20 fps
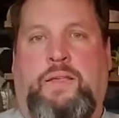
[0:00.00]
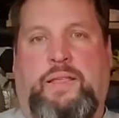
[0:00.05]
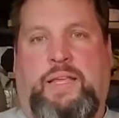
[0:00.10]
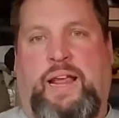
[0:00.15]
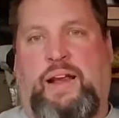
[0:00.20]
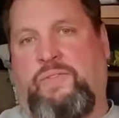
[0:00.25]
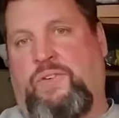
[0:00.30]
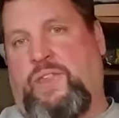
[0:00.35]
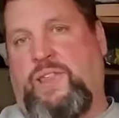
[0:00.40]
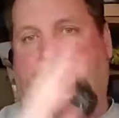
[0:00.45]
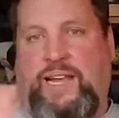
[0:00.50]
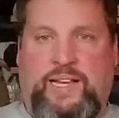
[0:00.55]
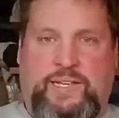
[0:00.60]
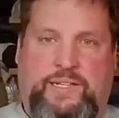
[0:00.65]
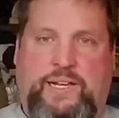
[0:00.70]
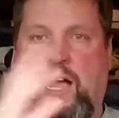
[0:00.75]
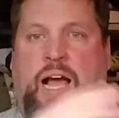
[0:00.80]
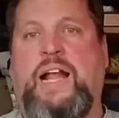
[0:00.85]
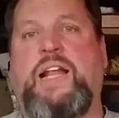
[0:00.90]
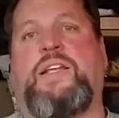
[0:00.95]
Everything
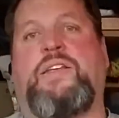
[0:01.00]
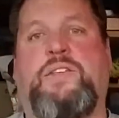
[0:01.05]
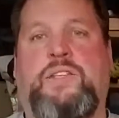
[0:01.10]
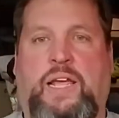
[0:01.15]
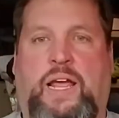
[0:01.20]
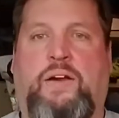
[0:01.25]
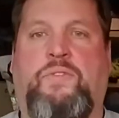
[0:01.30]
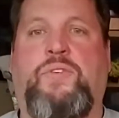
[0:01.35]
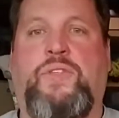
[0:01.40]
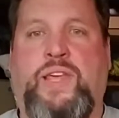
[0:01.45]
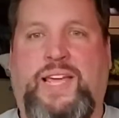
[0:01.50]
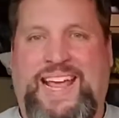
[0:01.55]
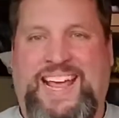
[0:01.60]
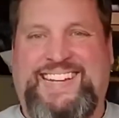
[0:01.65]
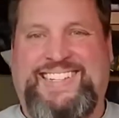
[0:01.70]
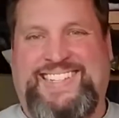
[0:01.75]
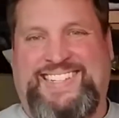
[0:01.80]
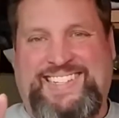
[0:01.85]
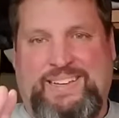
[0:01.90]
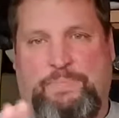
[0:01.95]

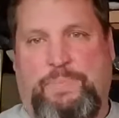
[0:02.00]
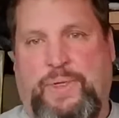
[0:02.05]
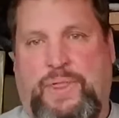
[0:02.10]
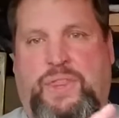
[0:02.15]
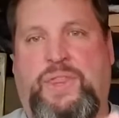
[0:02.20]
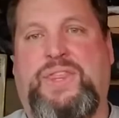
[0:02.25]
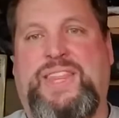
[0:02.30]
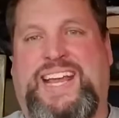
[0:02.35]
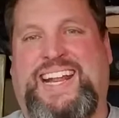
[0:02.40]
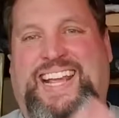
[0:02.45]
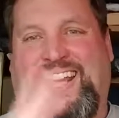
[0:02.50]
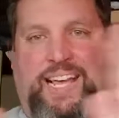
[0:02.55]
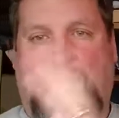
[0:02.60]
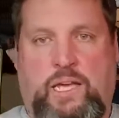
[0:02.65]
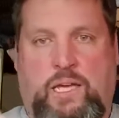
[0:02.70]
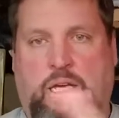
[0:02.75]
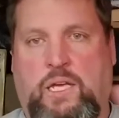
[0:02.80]
has a sympathetic